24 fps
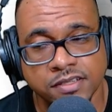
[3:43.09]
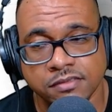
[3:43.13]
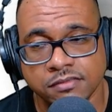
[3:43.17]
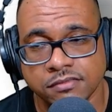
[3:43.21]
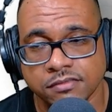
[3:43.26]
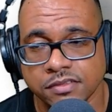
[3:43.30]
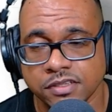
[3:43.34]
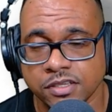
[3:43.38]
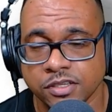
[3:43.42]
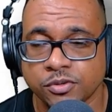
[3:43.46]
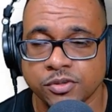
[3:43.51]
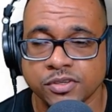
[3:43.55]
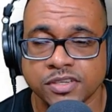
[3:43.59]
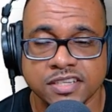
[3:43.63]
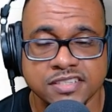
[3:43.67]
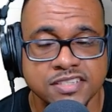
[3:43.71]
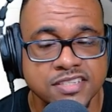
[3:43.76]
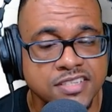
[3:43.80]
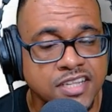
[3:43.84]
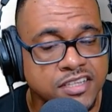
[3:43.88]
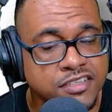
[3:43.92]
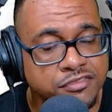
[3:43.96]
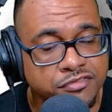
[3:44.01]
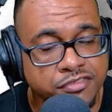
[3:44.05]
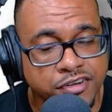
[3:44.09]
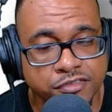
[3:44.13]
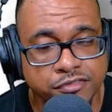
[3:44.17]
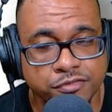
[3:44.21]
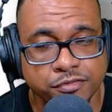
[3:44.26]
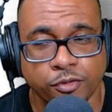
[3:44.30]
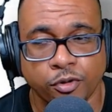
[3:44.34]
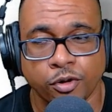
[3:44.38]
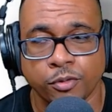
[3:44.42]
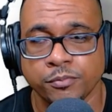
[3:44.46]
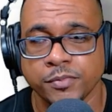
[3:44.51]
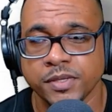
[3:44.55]
This is in a different
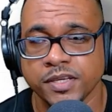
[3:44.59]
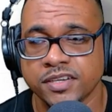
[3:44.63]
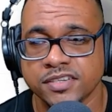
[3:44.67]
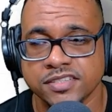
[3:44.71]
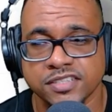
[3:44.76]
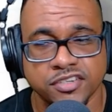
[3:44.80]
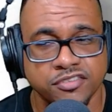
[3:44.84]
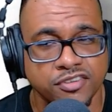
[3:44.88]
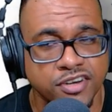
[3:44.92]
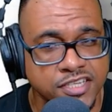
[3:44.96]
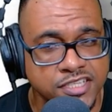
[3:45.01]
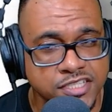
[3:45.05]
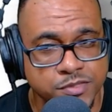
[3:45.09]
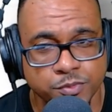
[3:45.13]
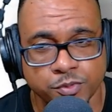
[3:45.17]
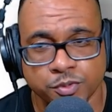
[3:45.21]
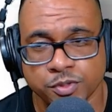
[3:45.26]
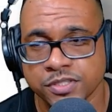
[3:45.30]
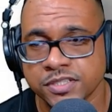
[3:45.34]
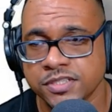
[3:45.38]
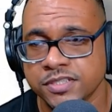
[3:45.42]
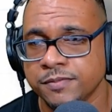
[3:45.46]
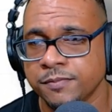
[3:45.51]
form because it transpose.